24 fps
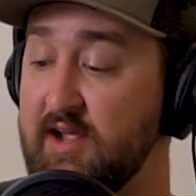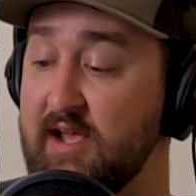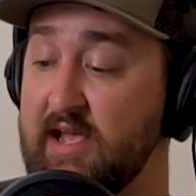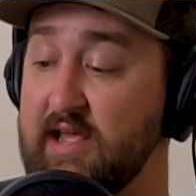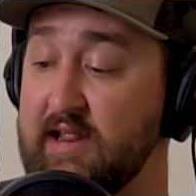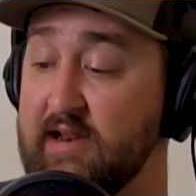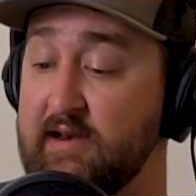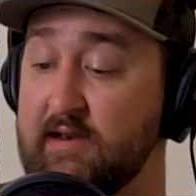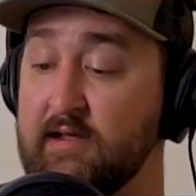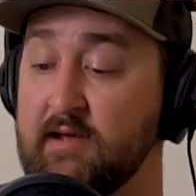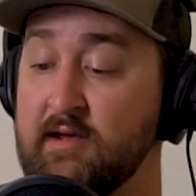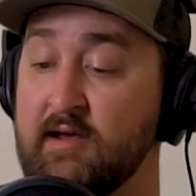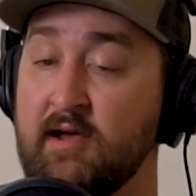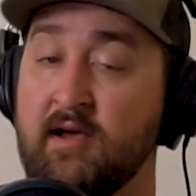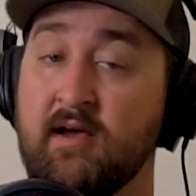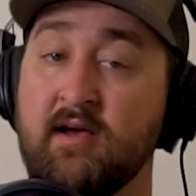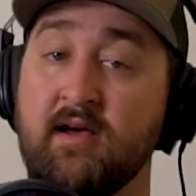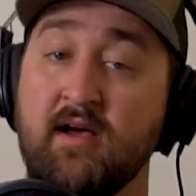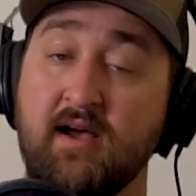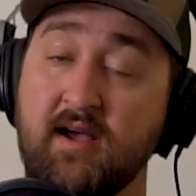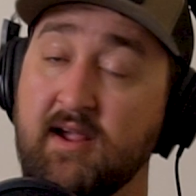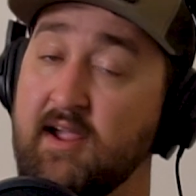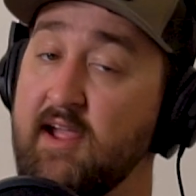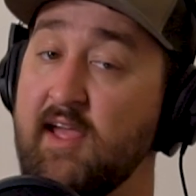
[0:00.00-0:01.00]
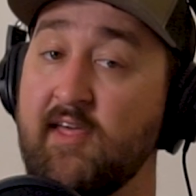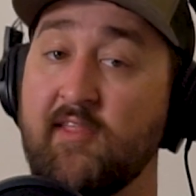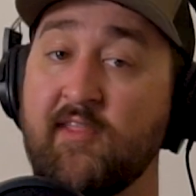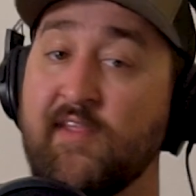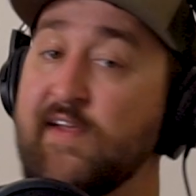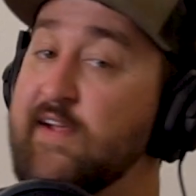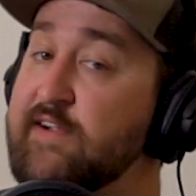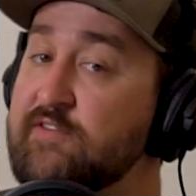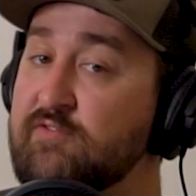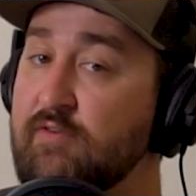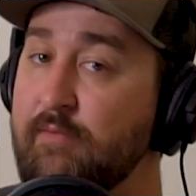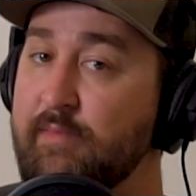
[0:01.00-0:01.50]
And again,
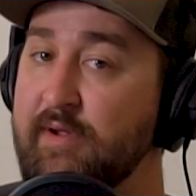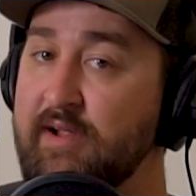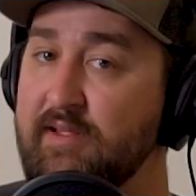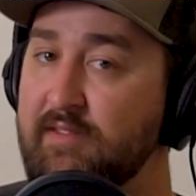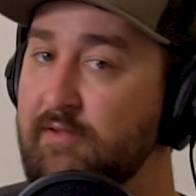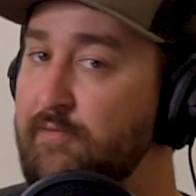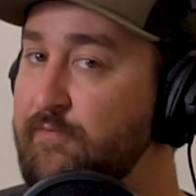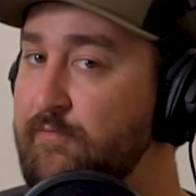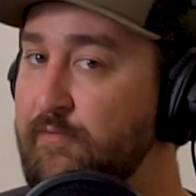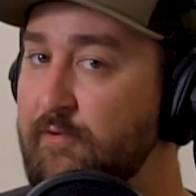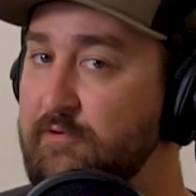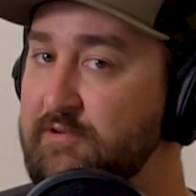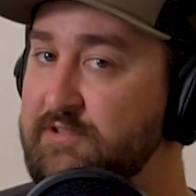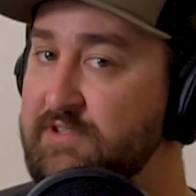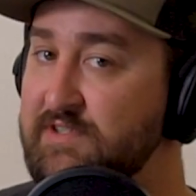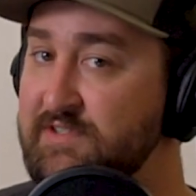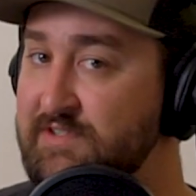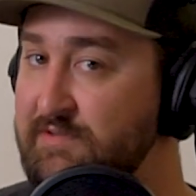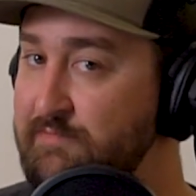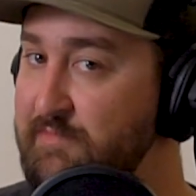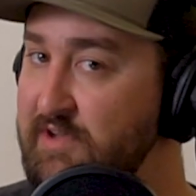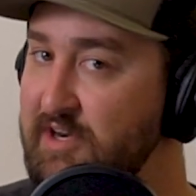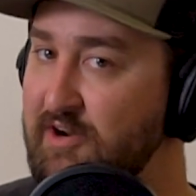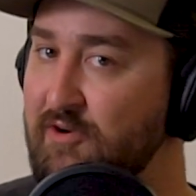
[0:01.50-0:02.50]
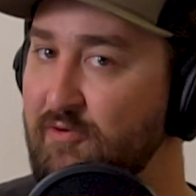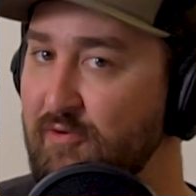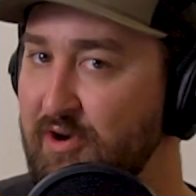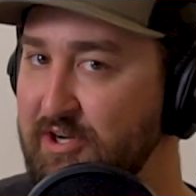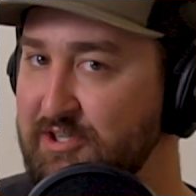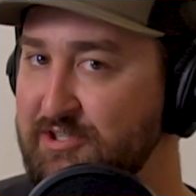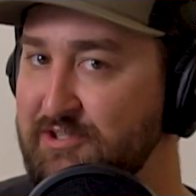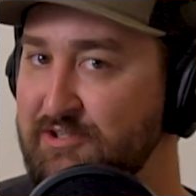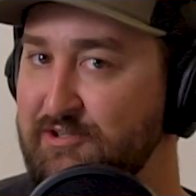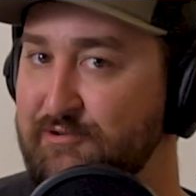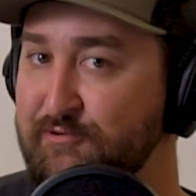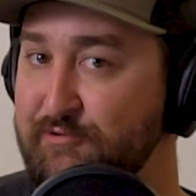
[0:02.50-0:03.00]
thanks for being the first to submit a
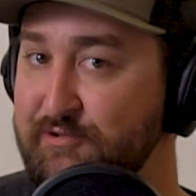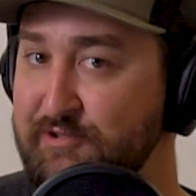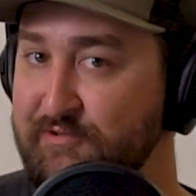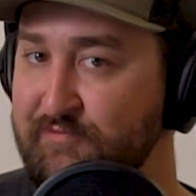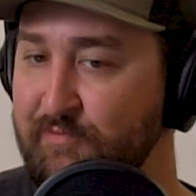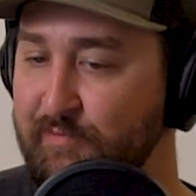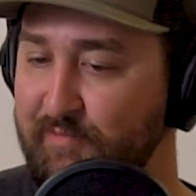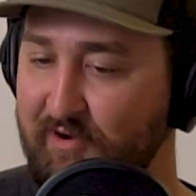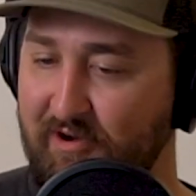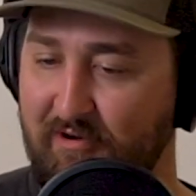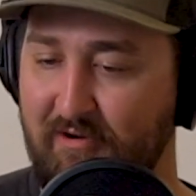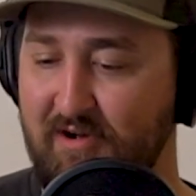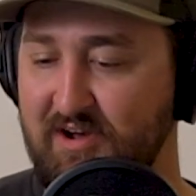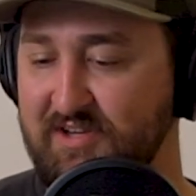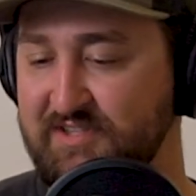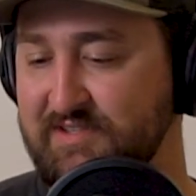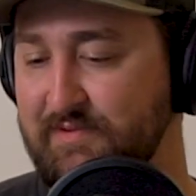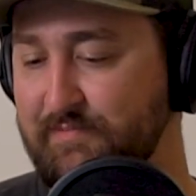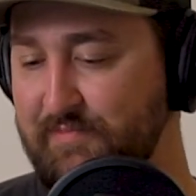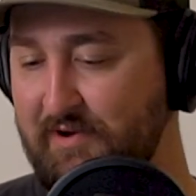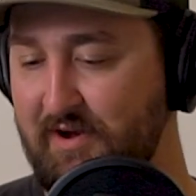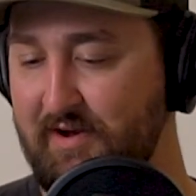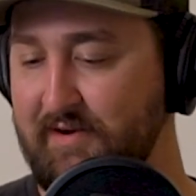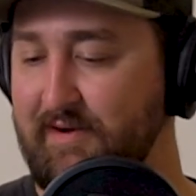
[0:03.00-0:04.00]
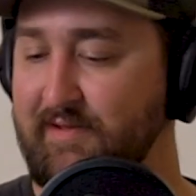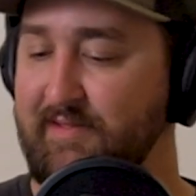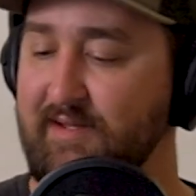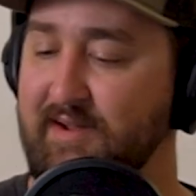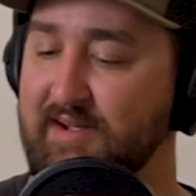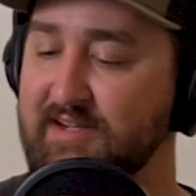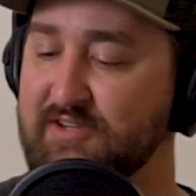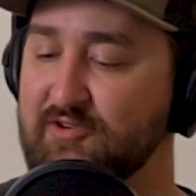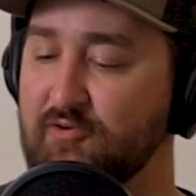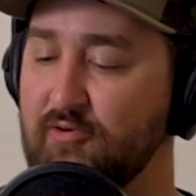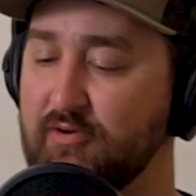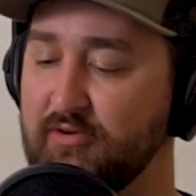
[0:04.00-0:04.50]
question to us from across the pond. I think
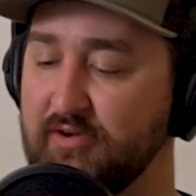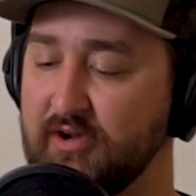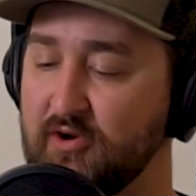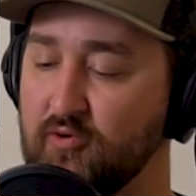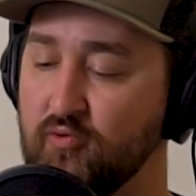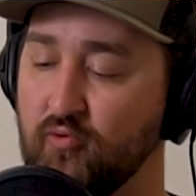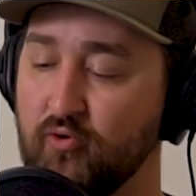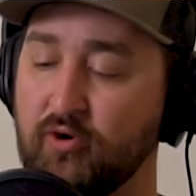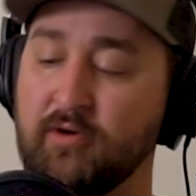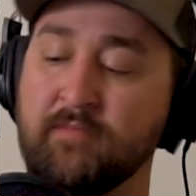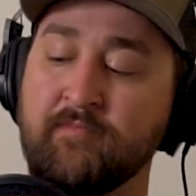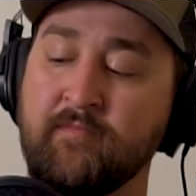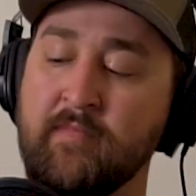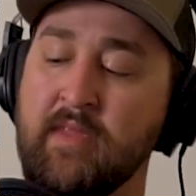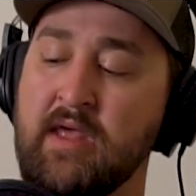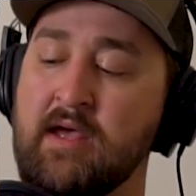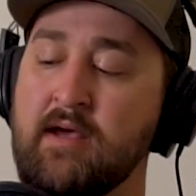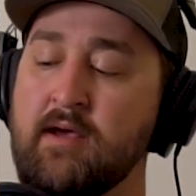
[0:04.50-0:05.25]
that's really cool.